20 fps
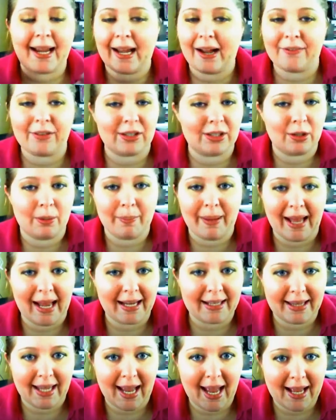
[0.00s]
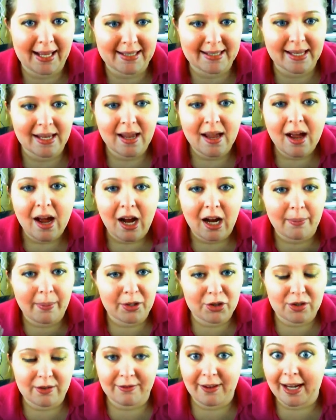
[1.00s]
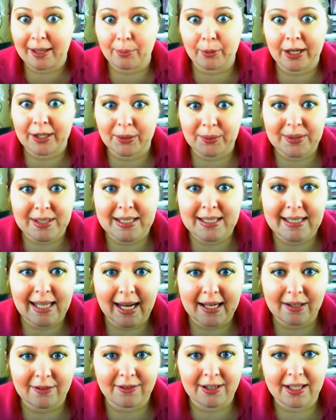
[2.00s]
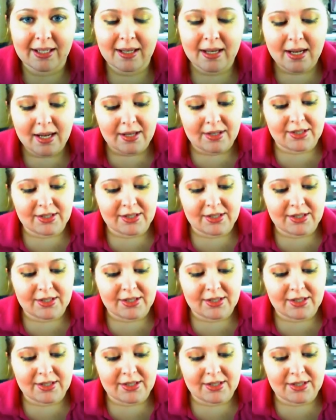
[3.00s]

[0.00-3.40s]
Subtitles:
I have a little bag that has a bunch of vibrators inside of it.